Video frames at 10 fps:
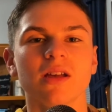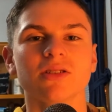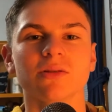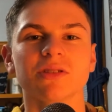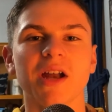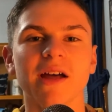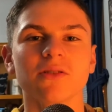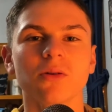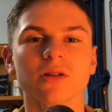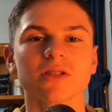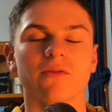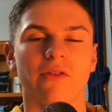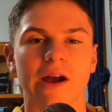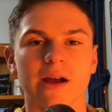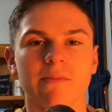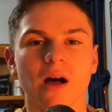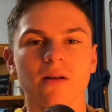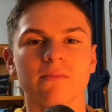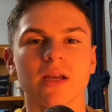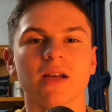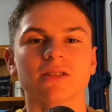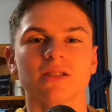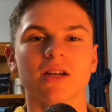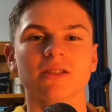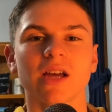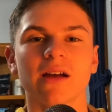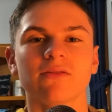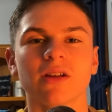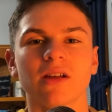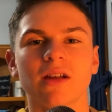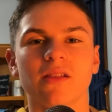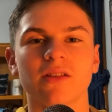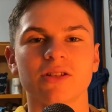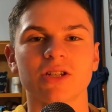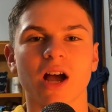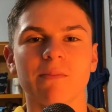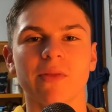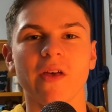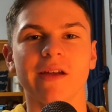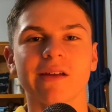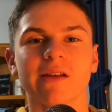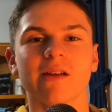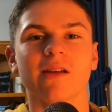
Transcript: So it's not towards the very bottom because it does have the chop thing.